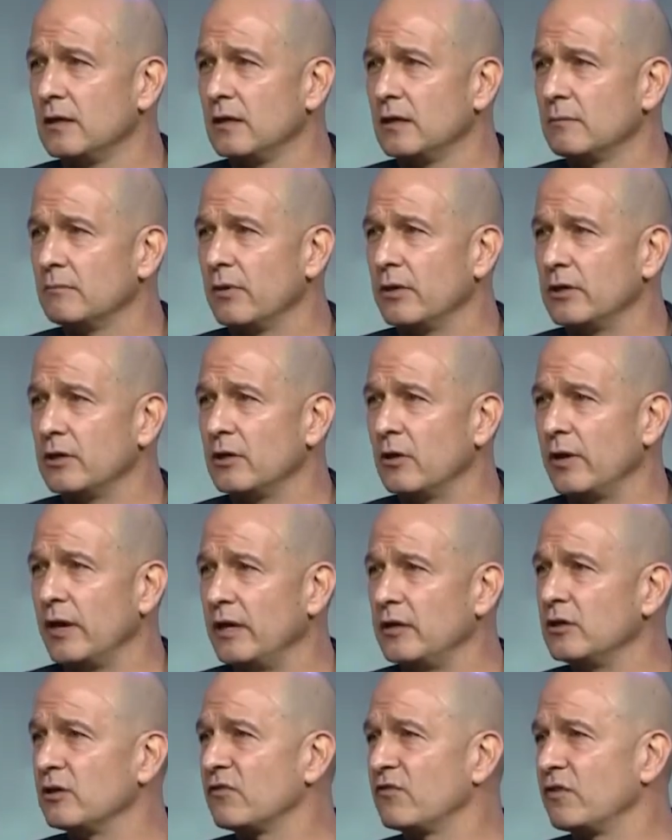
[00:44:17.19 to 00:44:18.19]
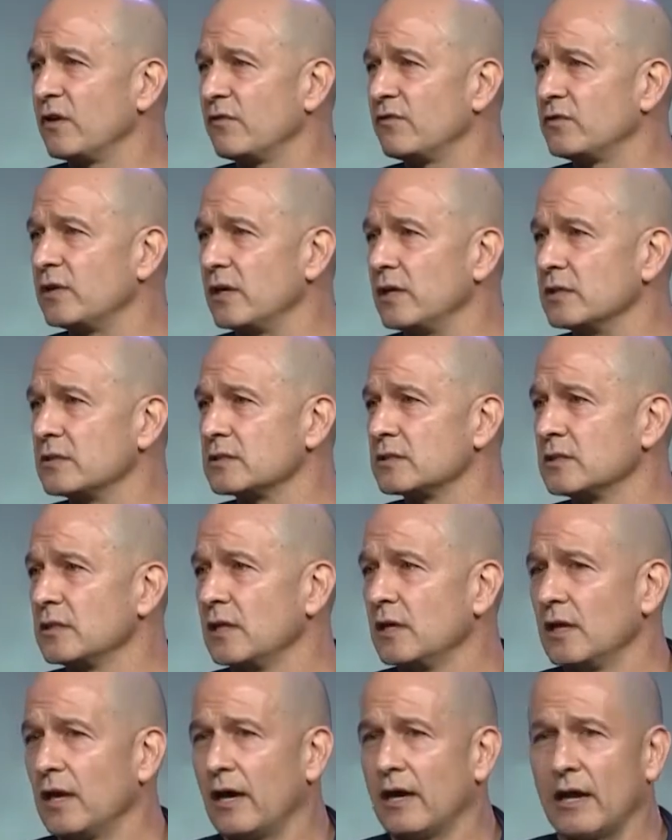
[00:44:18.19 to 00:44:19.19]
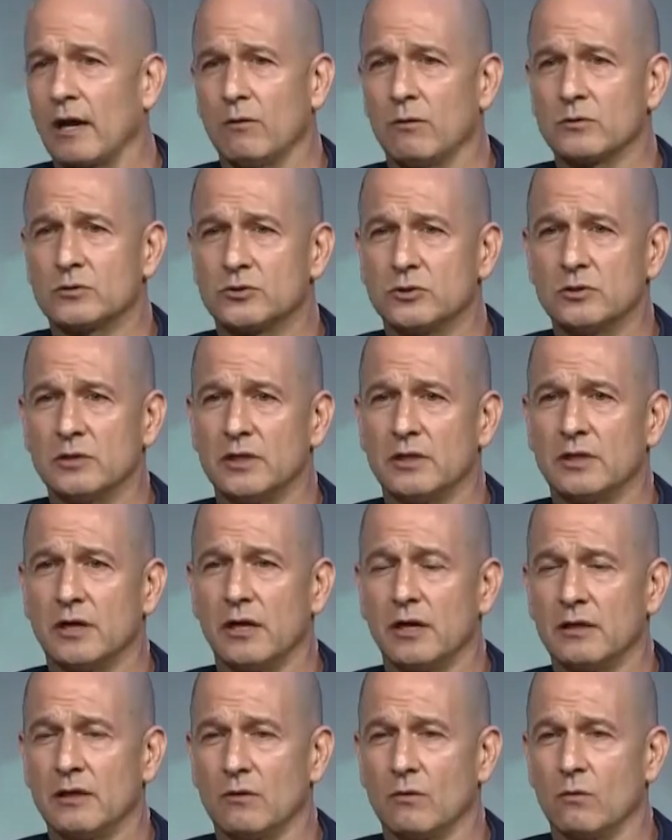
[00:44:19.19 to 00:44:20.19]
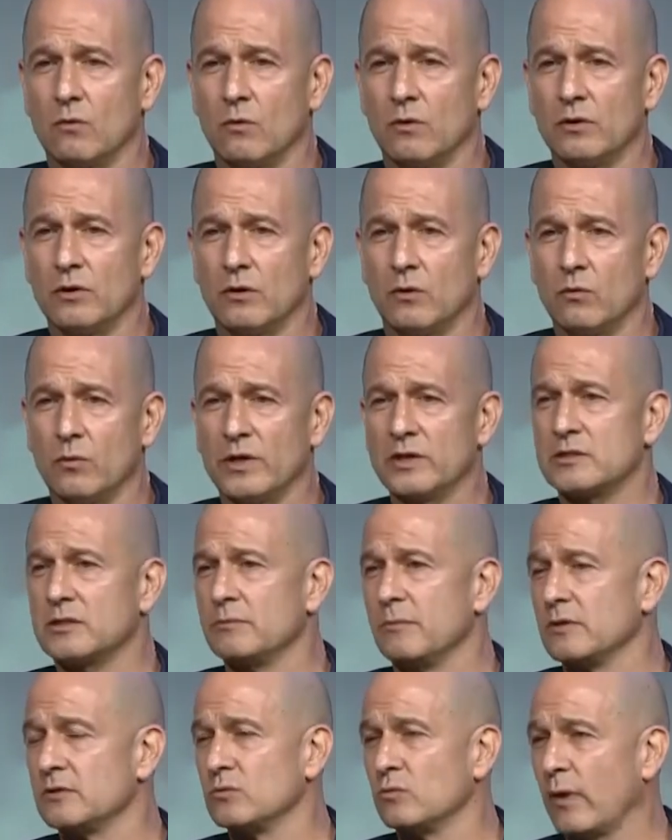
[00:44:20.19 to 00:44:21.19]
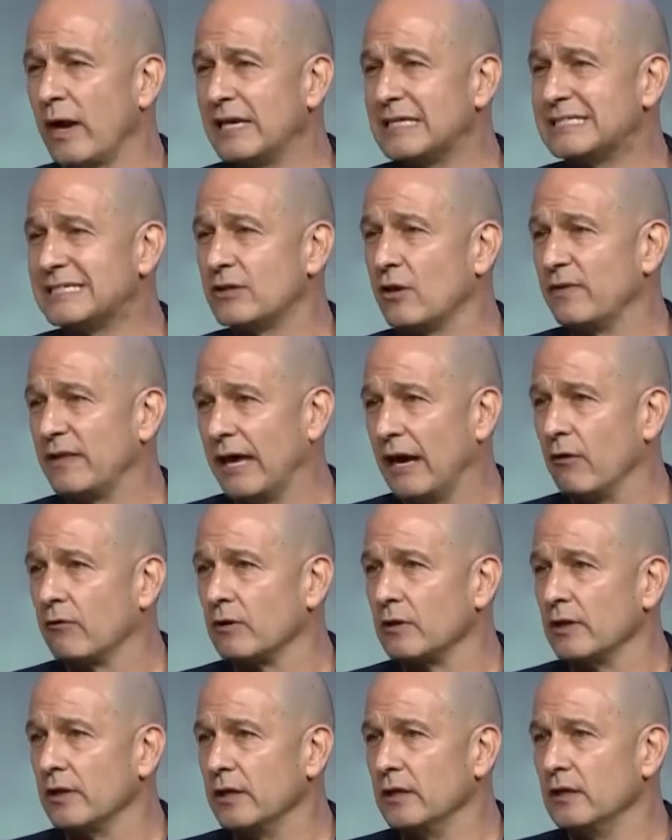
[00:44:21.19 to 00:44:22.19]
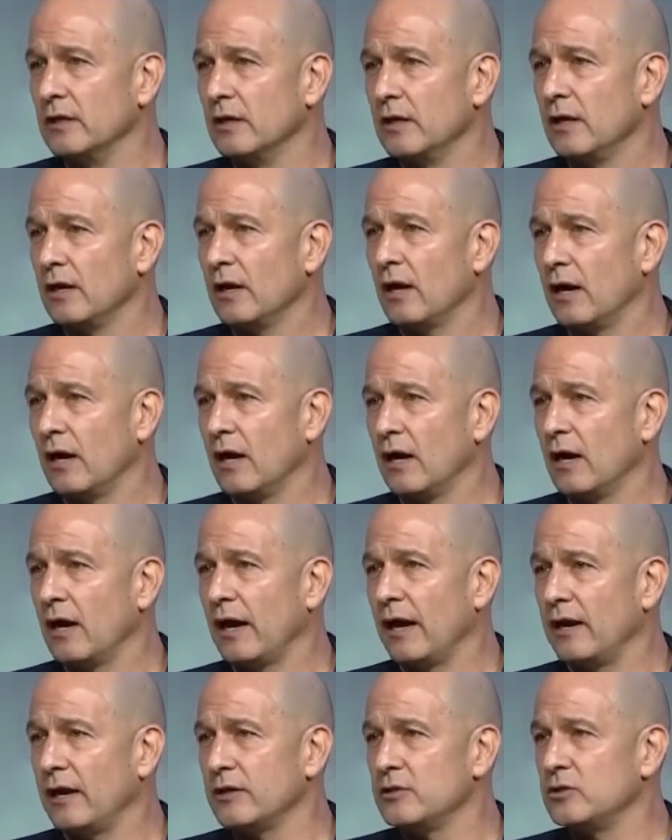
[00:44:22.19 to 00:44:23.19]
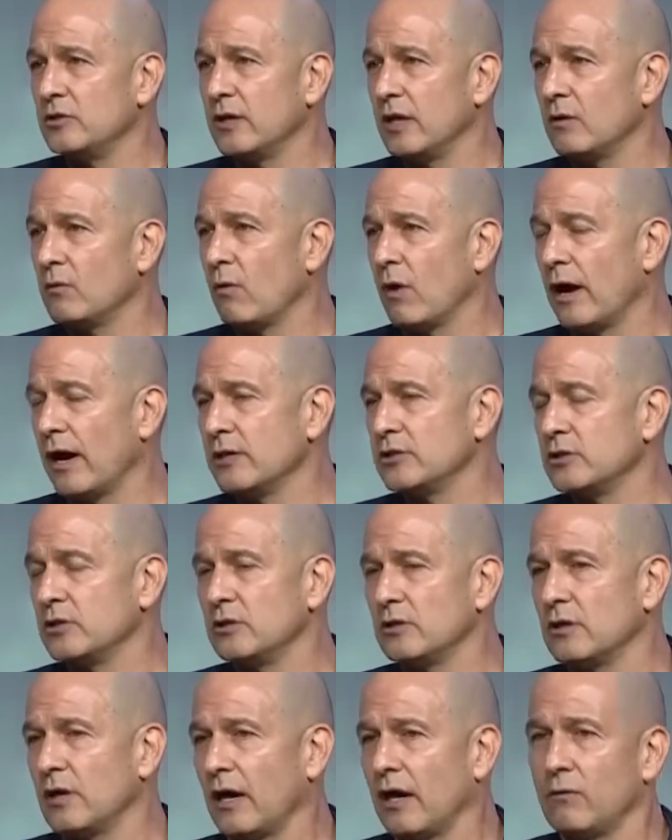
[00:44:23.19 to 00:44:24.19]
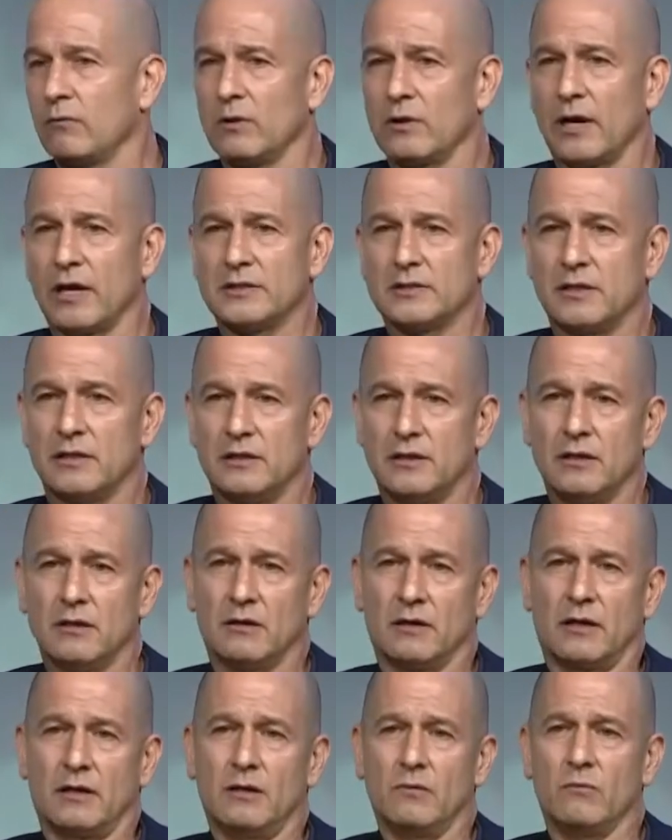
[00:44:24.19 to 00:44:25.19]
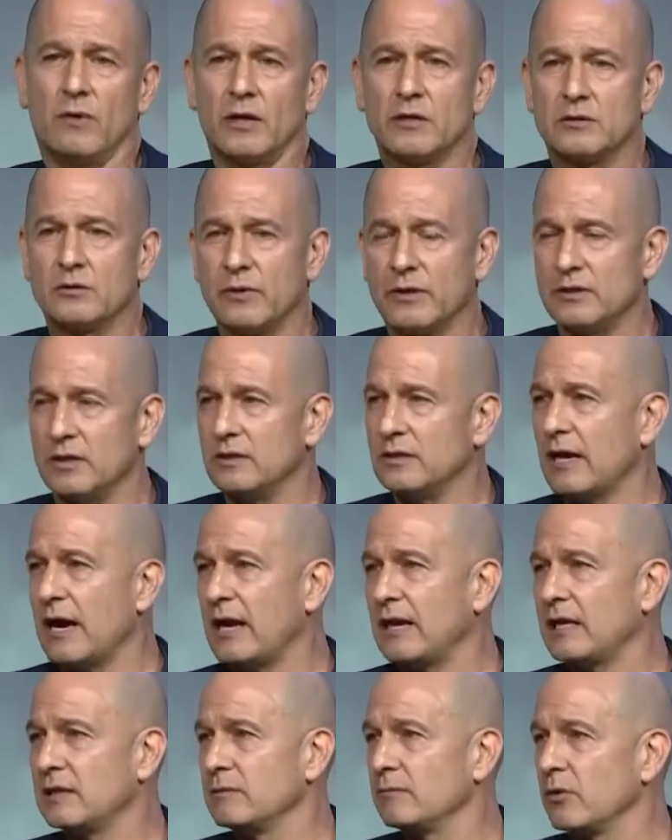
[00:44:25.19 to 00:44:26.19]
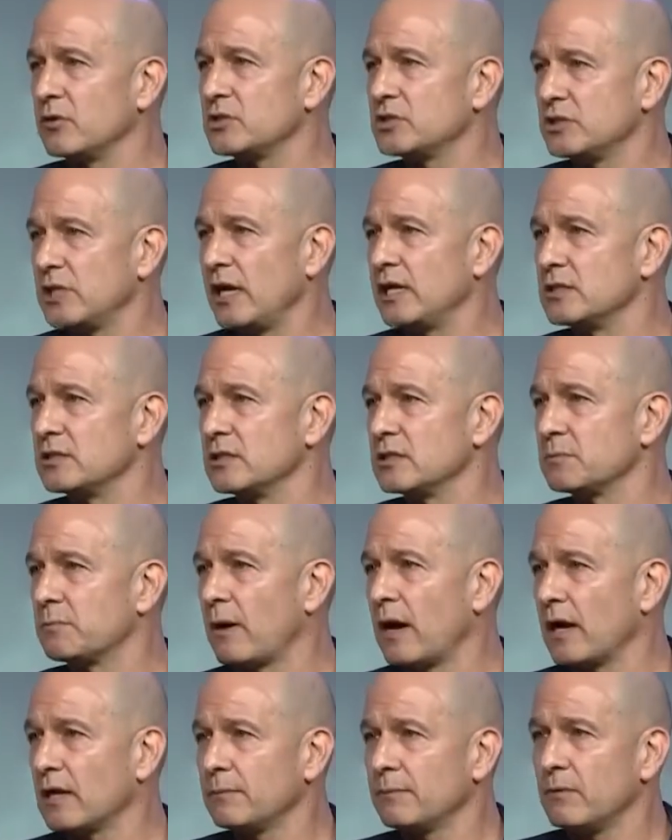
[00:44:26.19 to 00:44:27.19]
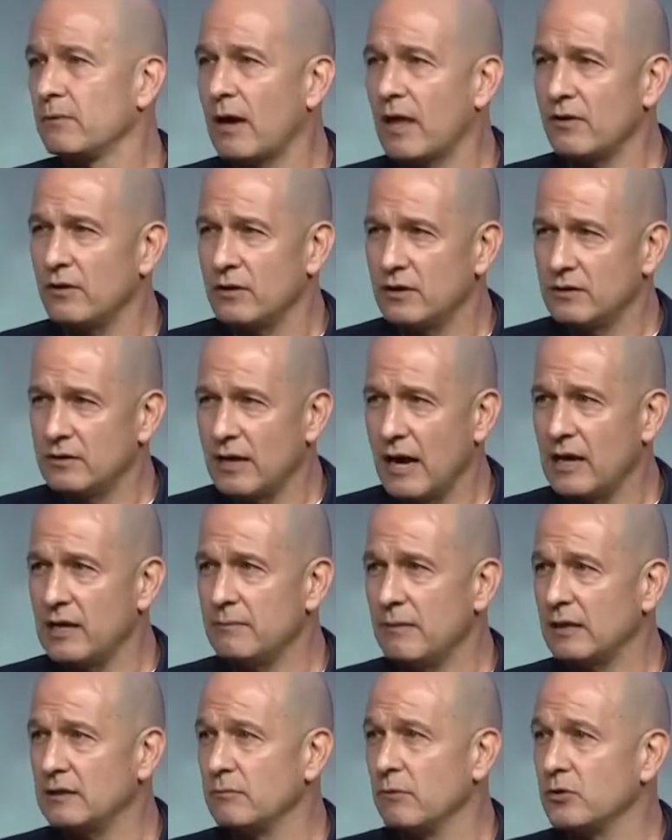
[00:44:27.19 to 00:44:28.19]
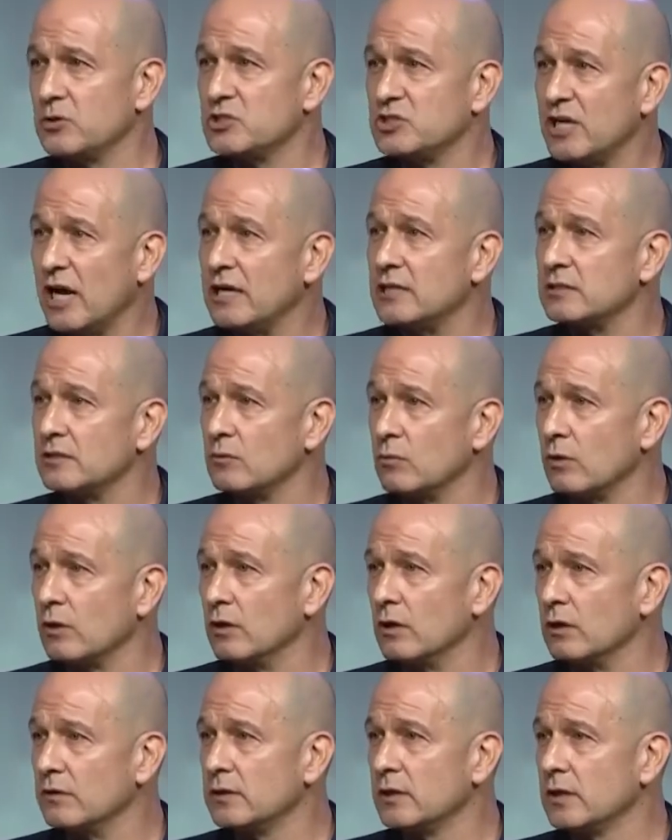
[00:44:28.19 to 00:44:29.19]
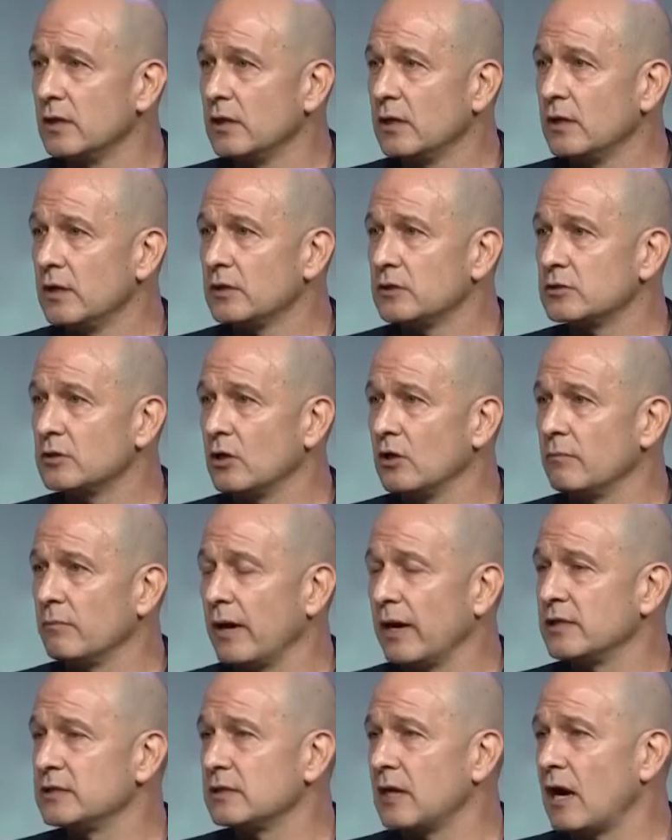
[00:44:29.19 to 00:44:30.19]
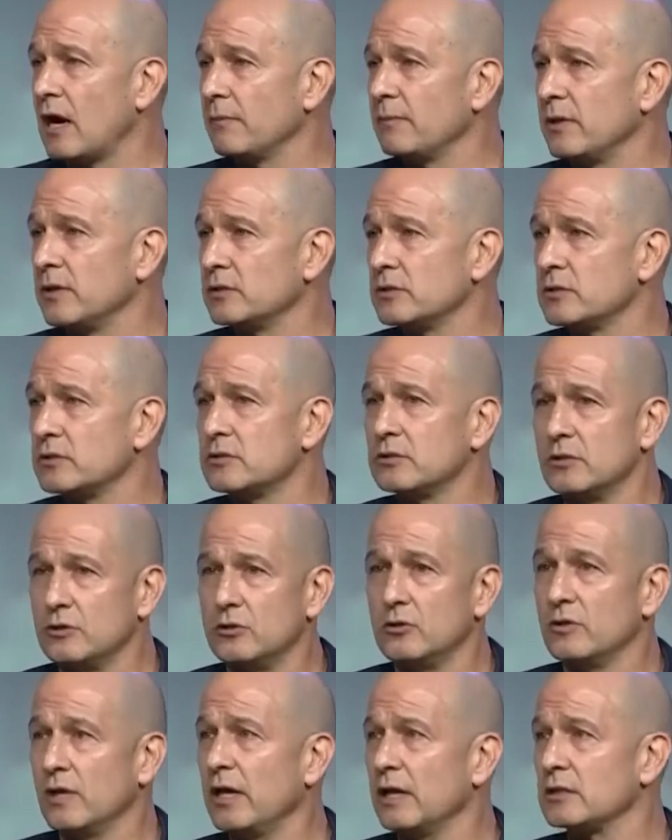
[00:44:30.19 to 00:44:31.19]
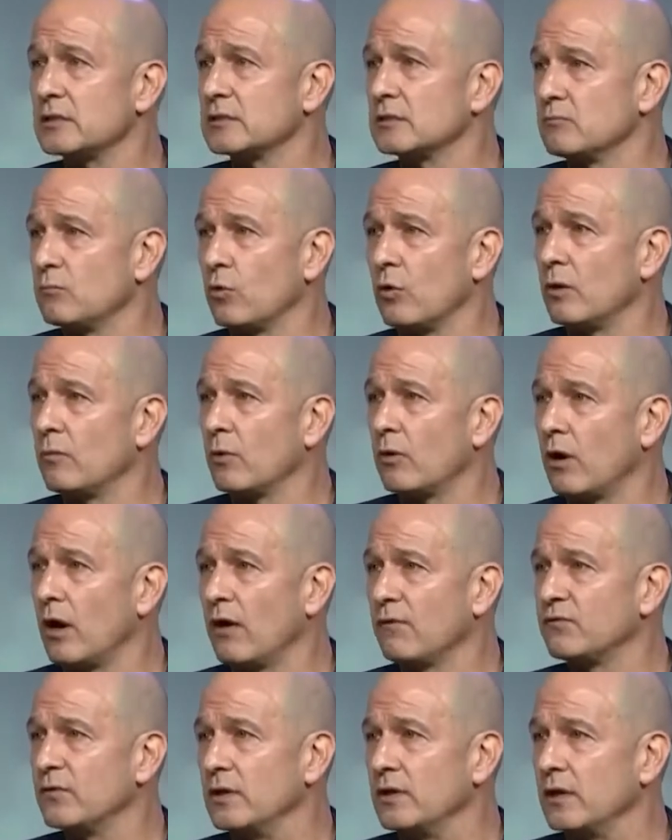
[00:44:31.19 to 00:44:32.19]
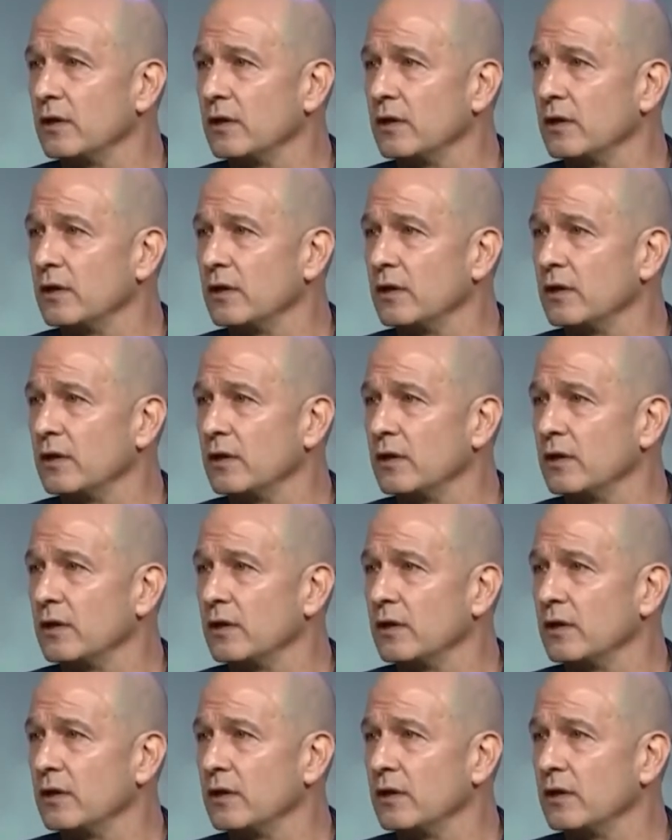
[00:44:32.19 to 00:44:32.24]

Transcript: But, in your 50s, and I will truly tell you that, wisdom is wasted on the elderly. And as you get wiser, I realized that I didn't want it to read that Daddy had the most change in his pocket, but rather Daddy made the most change in the world. So my job is to do this more and more often.